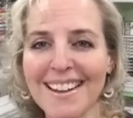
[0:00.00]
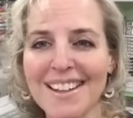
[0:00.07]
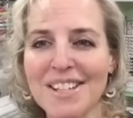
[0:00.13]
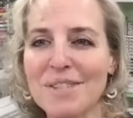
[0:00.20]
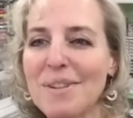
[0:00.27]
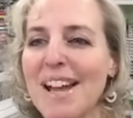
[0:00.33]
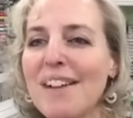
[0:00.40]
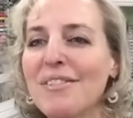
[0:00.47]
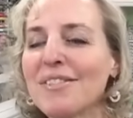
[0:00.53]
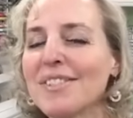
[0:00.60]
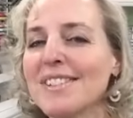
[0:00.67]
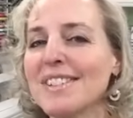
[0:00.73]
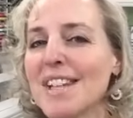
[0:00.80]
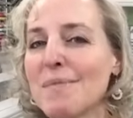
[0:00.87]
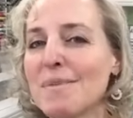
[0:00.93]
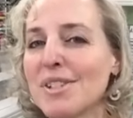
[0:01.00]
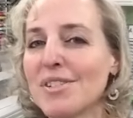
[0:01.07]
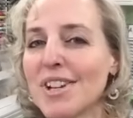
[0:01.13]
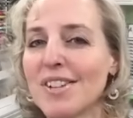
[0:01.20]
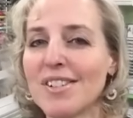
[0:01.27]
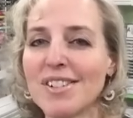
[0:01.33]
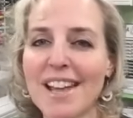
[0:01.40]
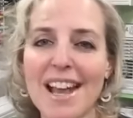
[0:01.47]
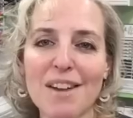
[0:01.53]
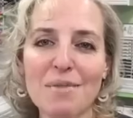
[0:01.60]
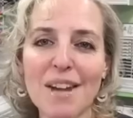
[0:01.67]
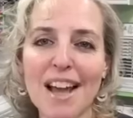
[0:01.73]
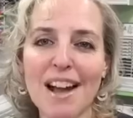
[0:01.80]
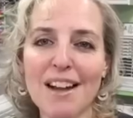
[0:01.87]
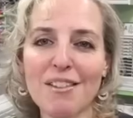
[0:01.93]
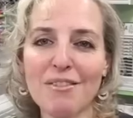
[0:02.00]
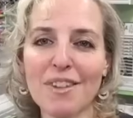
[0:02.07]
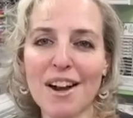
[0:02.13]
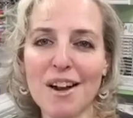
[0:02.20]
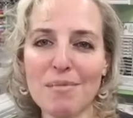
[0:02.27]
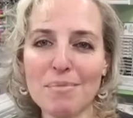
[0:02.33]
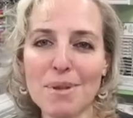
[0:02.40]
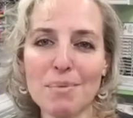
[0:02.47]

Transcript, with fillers: So we have demonstrators and we have um,